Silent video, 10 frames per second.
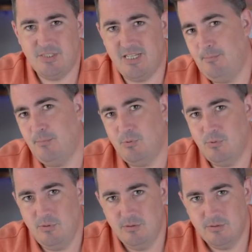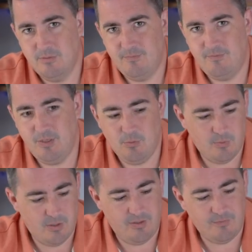sample
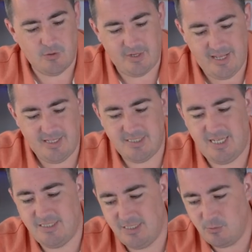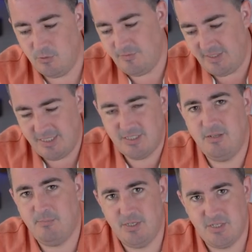film where I've gone out and tested all of these
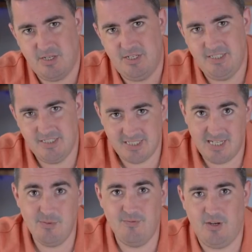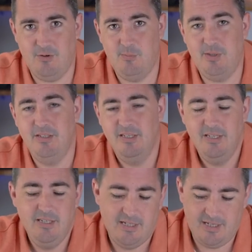side by side in the same environment,
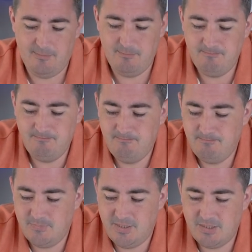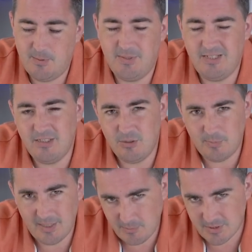something that
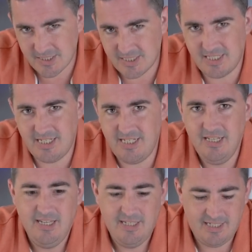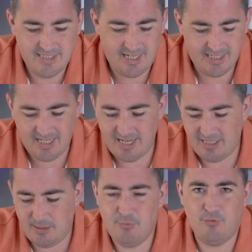you'll be able to see exactly
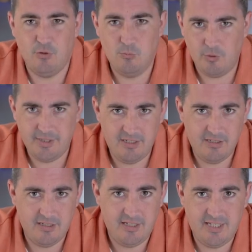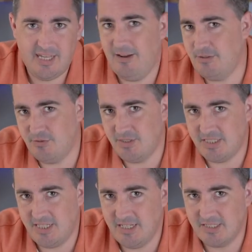how they perform, what they look like, the
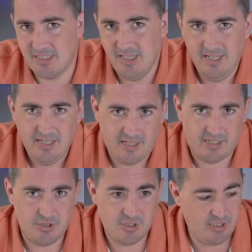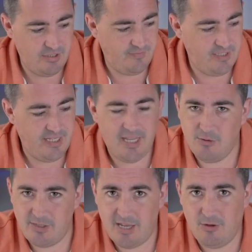characteristics. I can show you the vignette
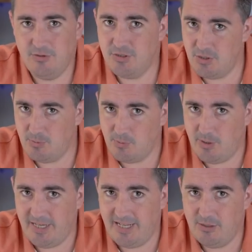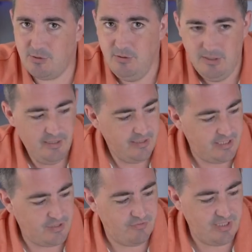you'll get on the super wide angle.
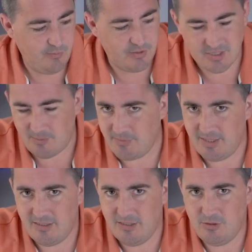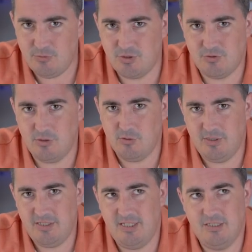This really was something that you struggle,
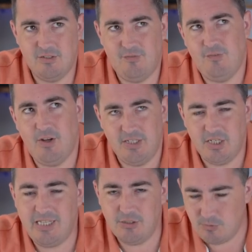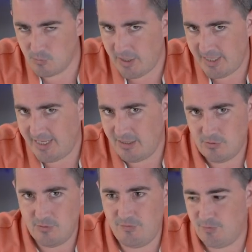I think, to find a good wide
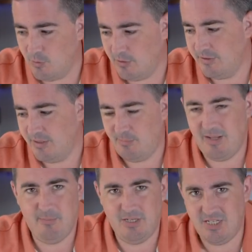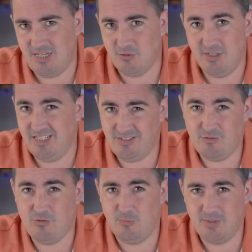angle for the Blackmagic or any of the
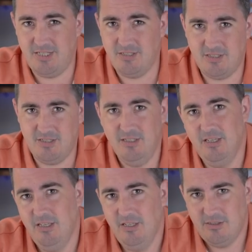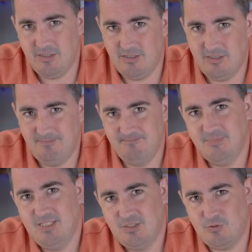crop sensor, the
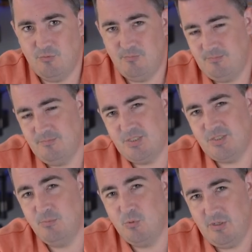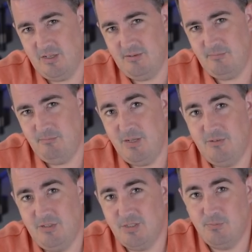sort of smaller
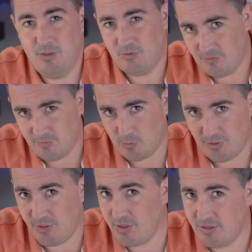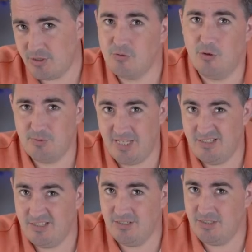mirrorless micro four thirds crop
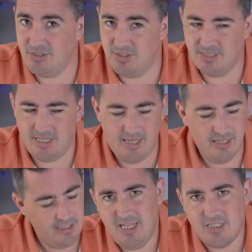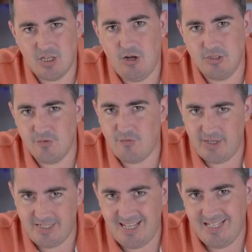sensors, I should say. It's hard to
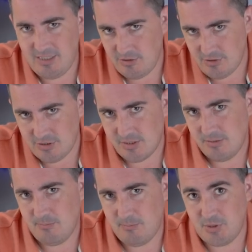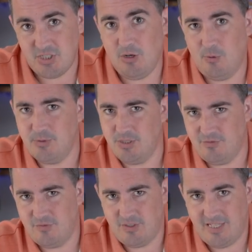find a good budget
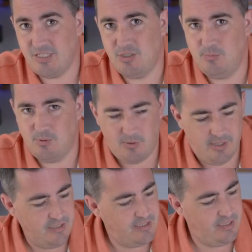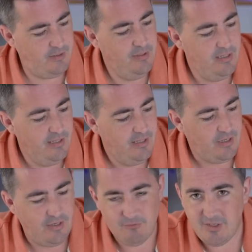option for that super wide, so
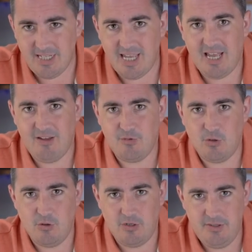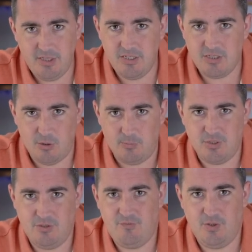I really have got a nice
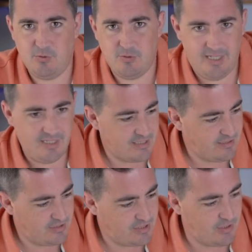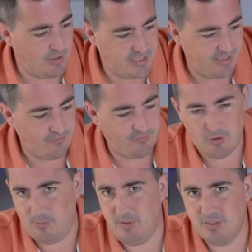option of focal lengths starting
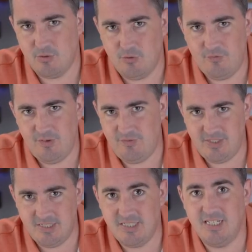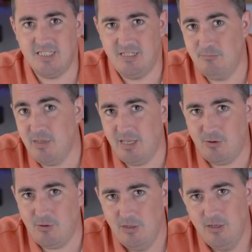from a sort of
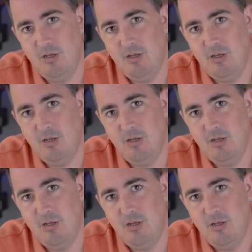15-16mm